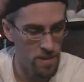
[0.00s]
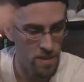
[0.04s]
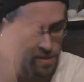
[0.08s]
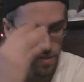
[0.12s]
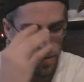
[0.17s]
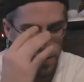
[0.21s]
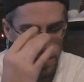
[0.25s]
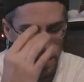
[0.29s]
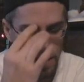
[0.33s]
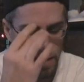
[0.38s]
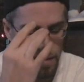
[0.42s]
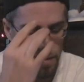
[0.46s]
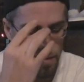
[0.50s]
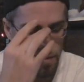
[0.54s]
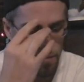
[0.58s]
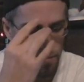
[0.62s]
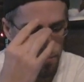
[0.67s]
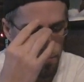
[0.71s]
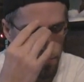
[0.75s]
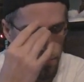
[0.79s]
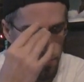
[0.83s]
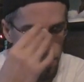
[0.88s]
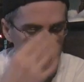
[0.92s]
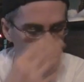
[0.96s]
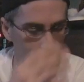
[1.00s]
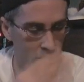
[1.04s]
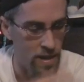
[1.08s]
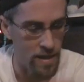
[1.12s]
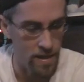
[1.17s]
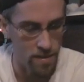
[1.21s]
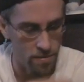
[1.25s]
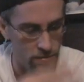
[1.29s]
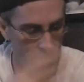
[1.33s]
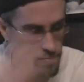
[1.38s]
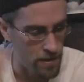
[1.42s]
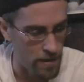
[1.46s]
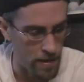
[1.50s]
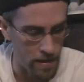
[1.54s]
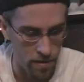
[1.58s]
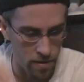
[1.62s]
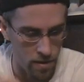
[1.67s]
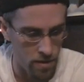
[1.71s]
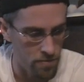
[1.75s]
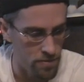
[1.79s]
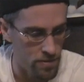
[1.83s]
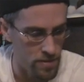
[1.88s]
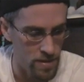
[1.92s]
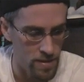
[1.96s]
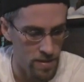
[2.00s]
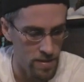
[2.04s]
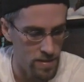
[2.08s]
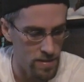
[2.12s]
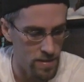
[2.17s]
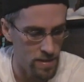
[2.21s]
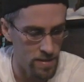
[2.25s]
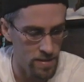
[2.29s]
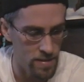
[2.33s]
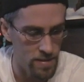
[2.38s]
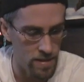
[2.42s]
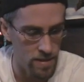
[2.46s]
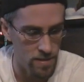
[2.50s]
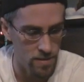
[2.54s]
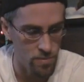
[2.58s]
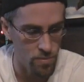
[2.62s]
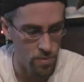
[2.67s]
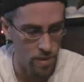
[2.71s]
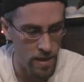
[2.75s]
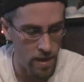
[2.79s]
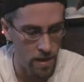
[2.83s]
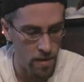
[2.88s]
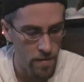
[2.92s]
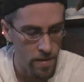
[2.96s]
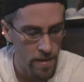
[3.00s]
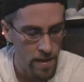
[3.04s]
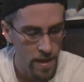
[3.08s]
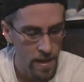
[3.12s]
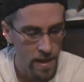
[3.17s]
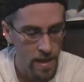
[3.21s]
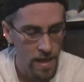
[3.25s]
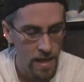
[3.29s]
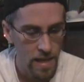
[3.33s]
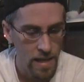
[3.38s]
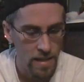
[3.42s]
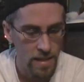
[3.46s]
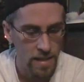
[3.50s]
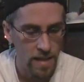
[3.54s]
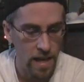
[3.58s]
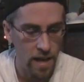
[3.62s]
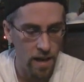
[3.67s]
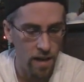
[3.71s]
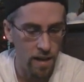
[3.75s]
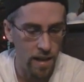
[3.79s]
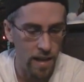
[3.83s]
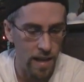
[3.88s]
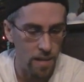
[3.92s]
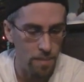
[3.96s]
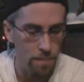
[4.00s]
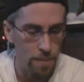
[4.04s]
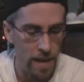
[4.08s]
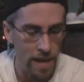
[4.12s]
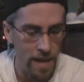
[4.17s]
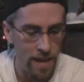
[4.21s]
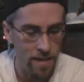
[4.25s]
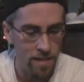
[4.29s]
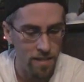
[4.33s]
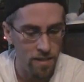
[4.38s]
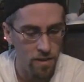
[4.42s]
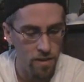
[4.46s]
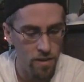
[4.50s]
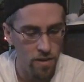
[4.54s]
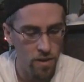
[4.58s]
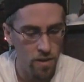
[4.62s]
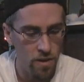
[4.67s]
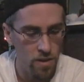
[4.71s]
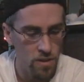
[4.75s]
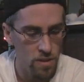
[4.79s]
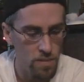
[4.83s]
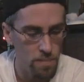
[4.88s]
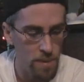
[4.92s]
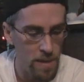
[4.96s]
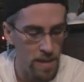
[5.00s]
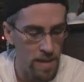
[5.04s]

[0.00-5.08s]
Bills, they're kind of fading off into the sunset as well. Carolina Panthers